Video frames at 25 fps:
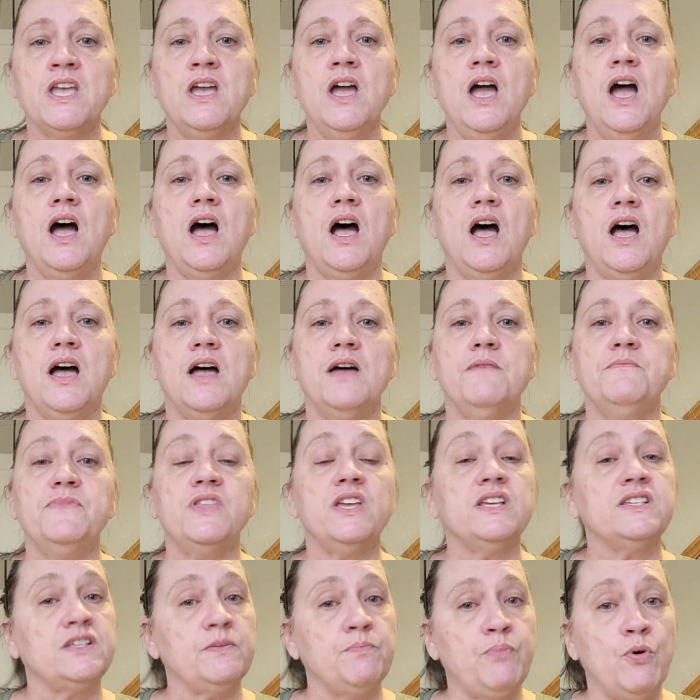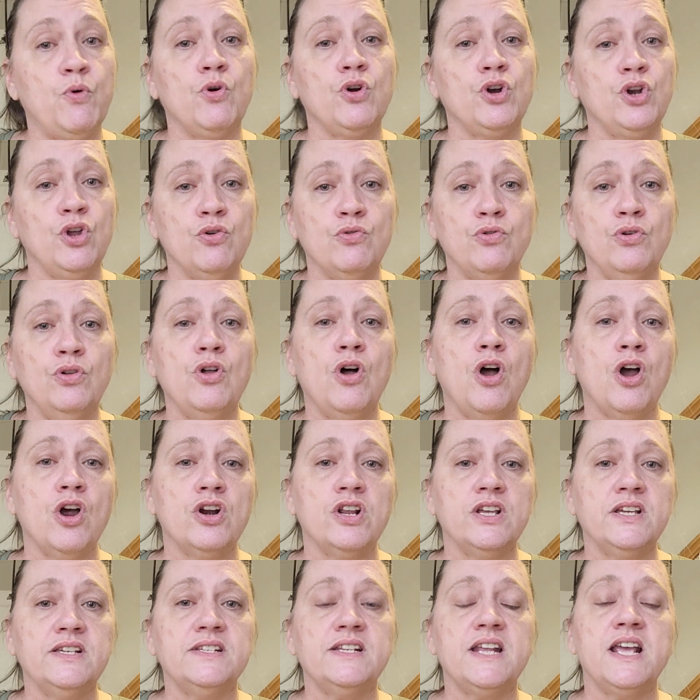that support local
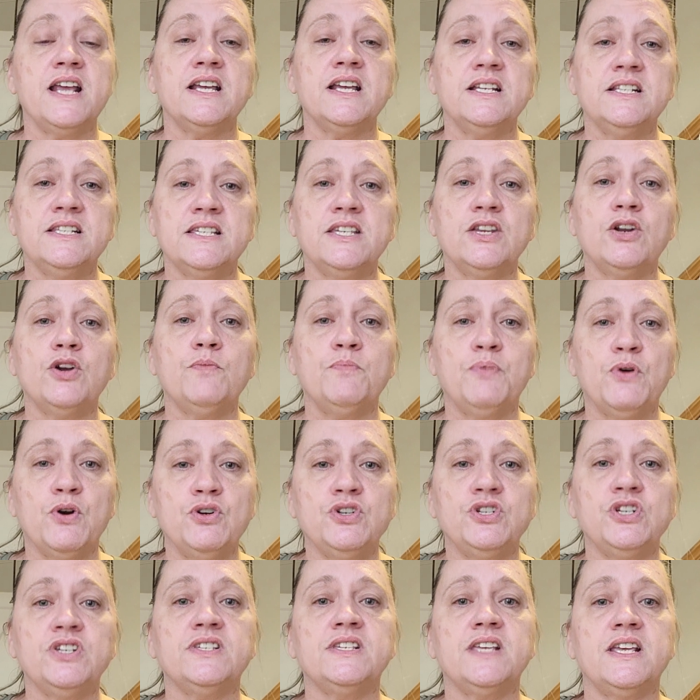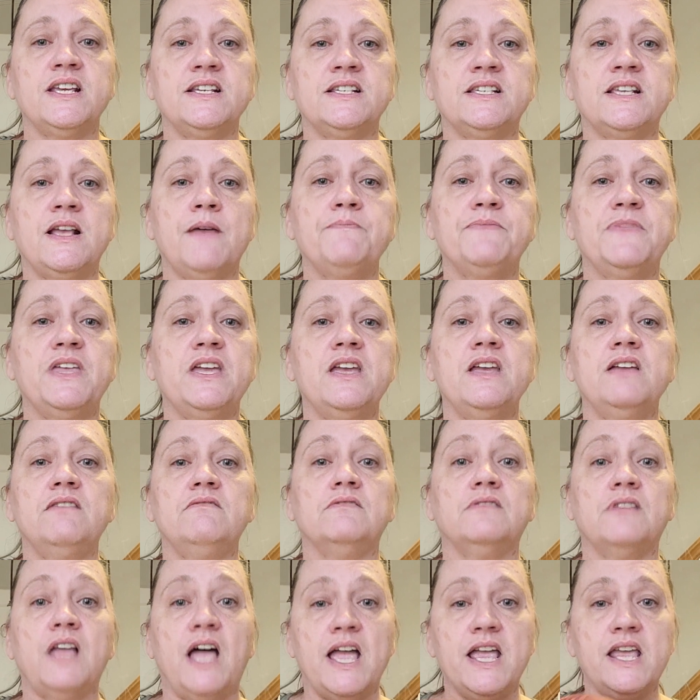artists and consider purchasing something
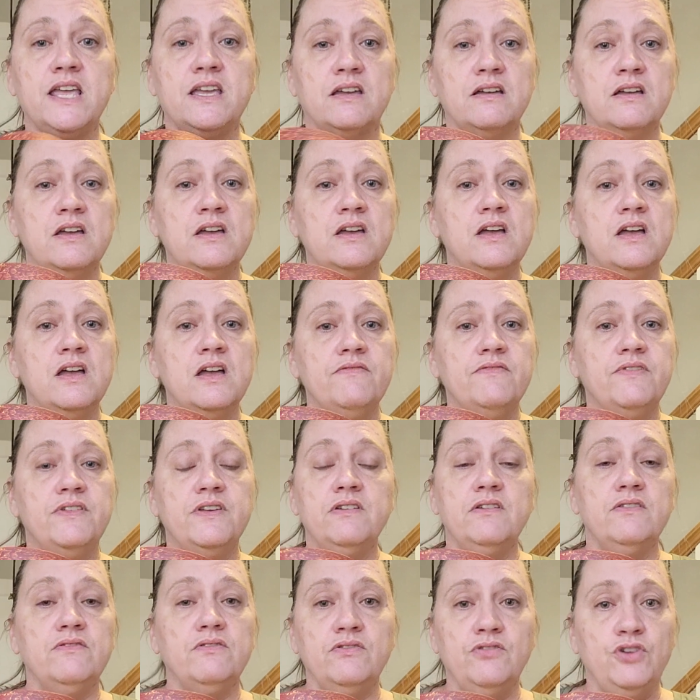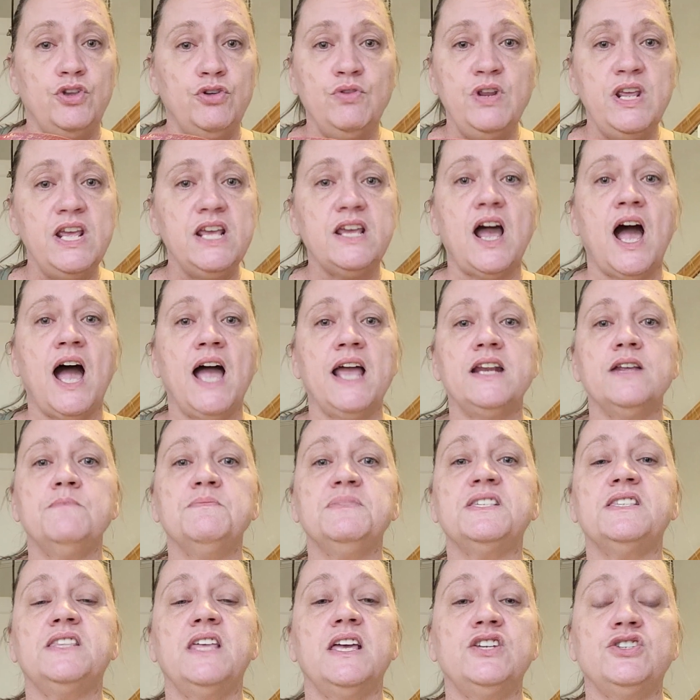like the unique
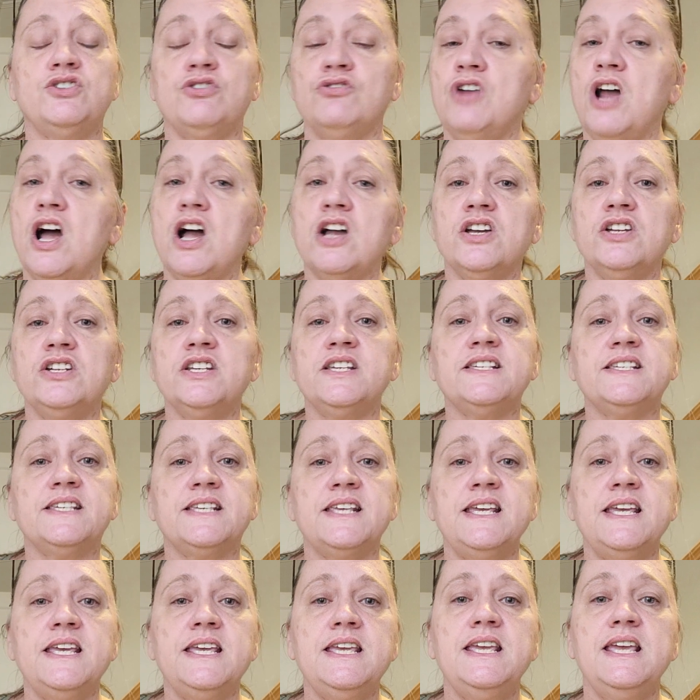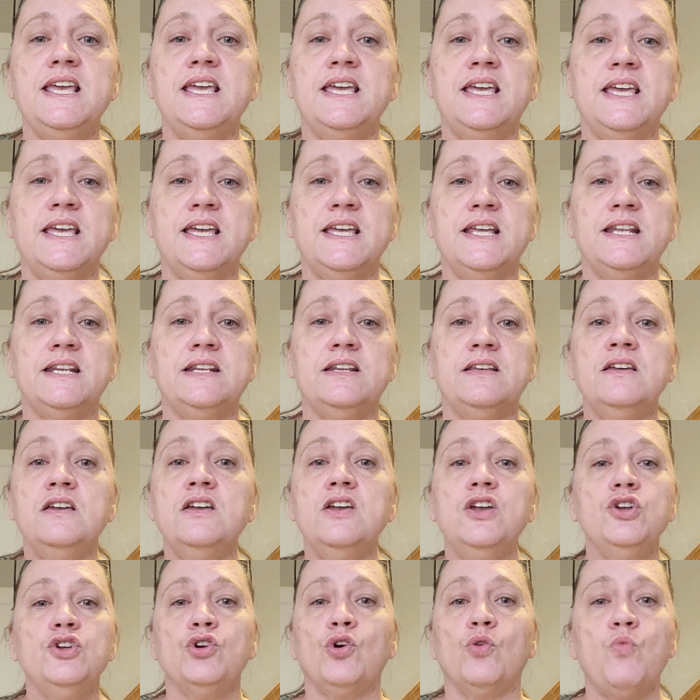items that you're not going to see in
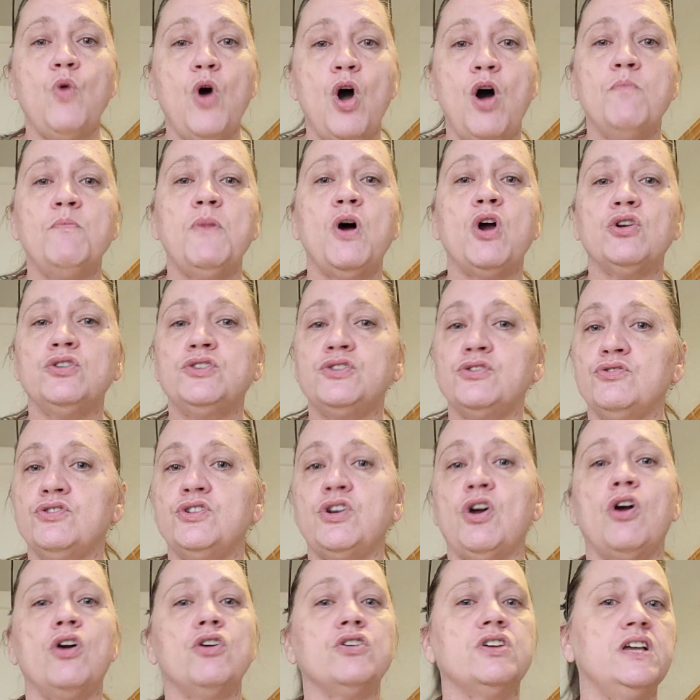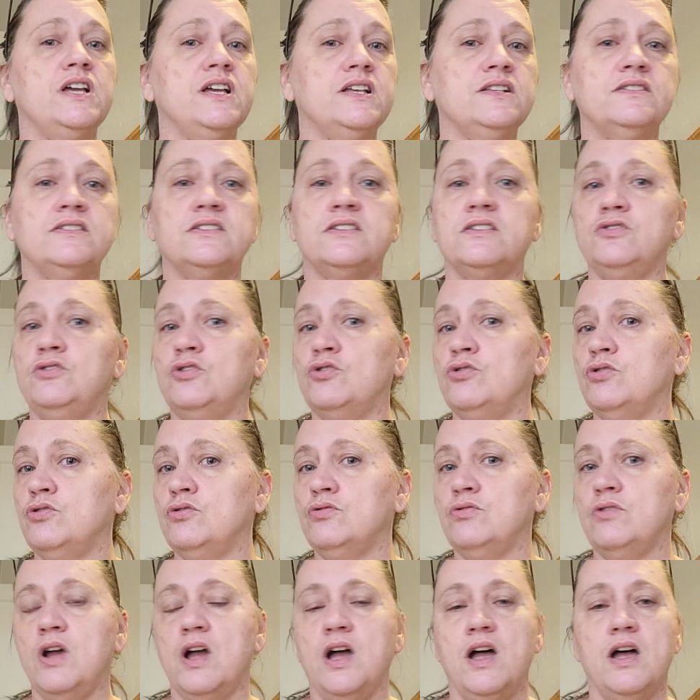your Walmarts, your Targets,
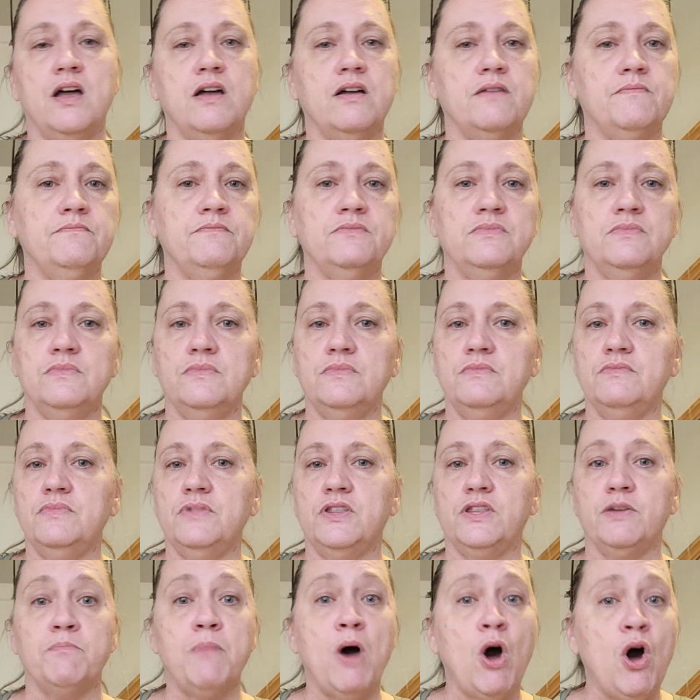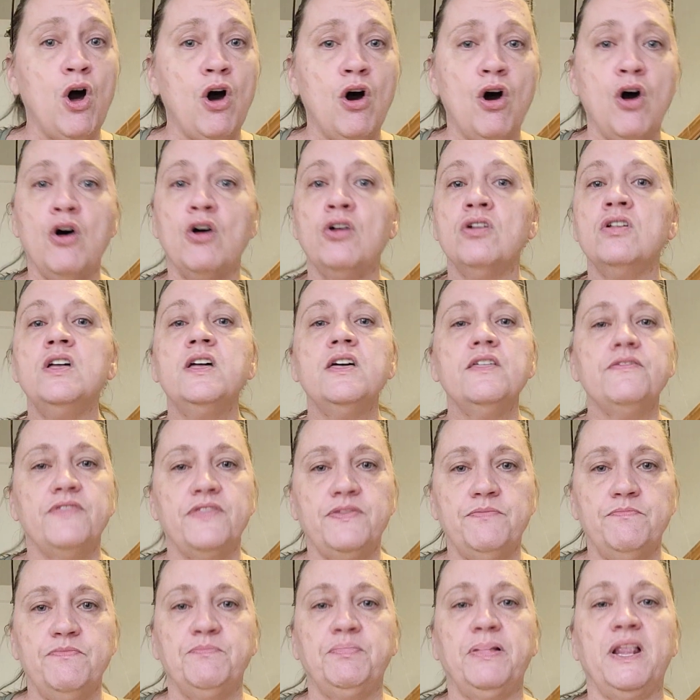your the mall,
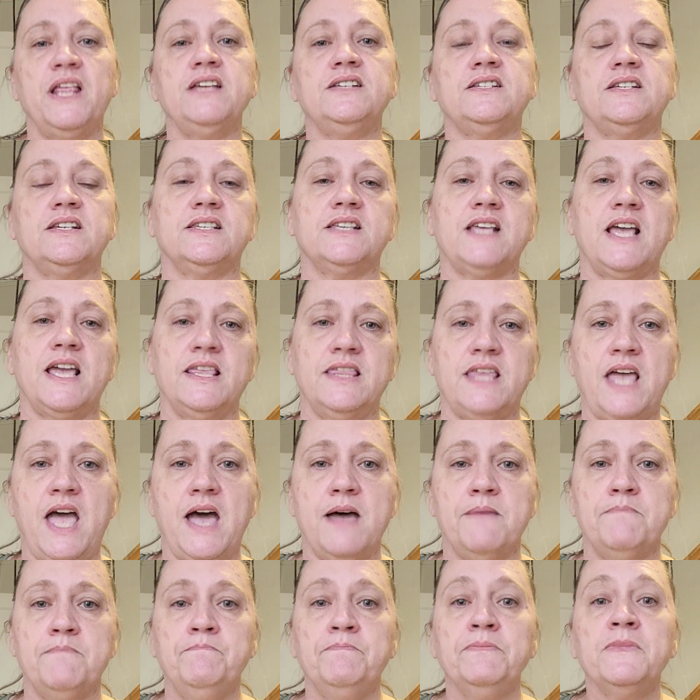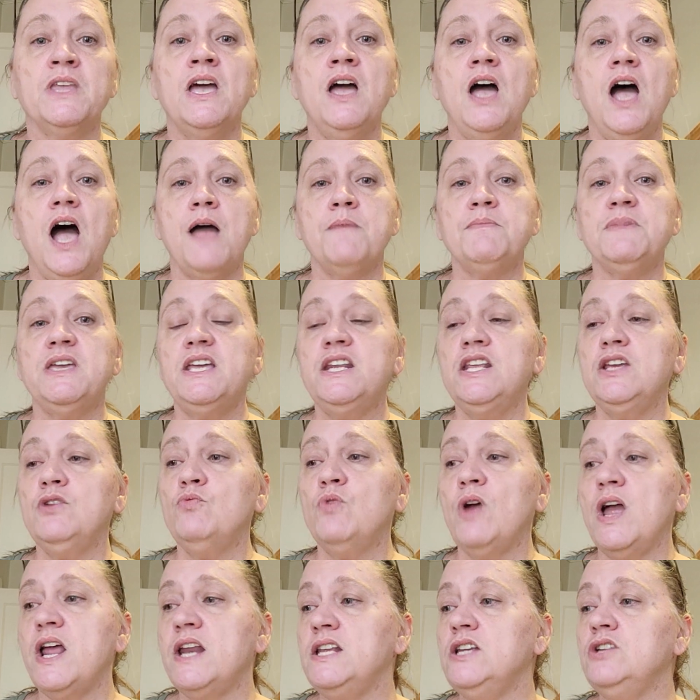places like that. I'm getting
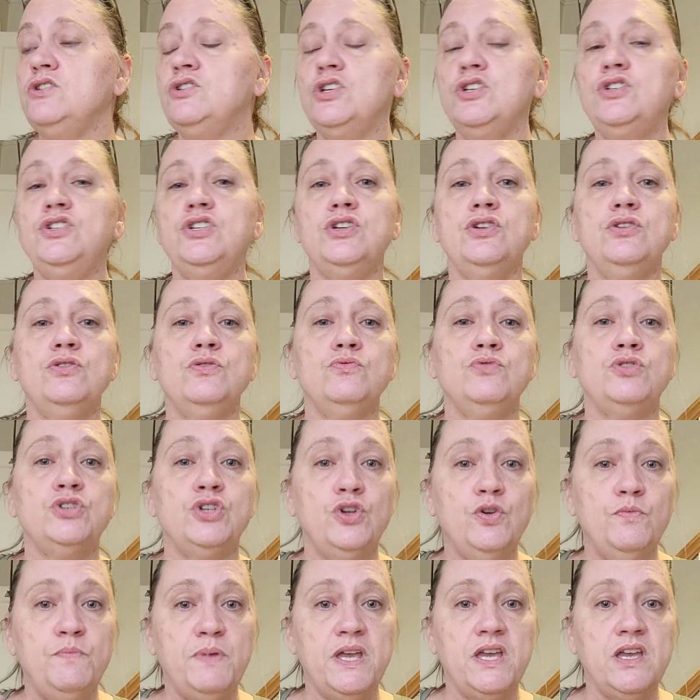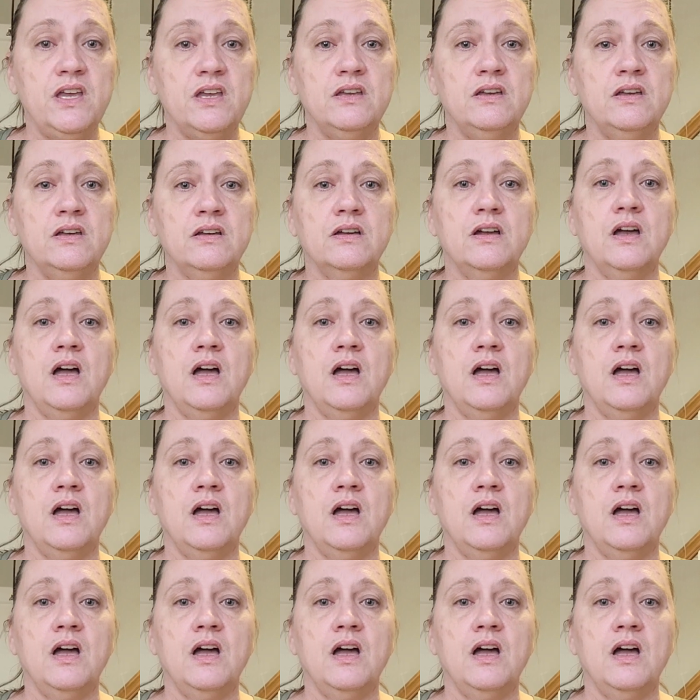ready to do two big